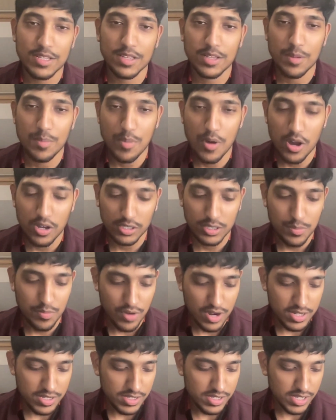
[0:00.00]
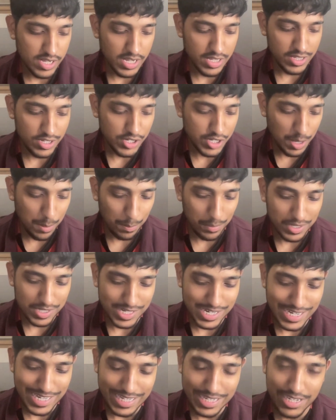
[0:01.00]
the Parc des Princes in the
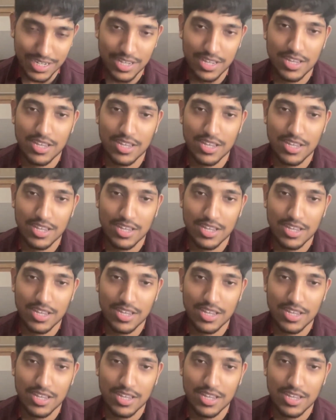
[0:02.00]
Champions League.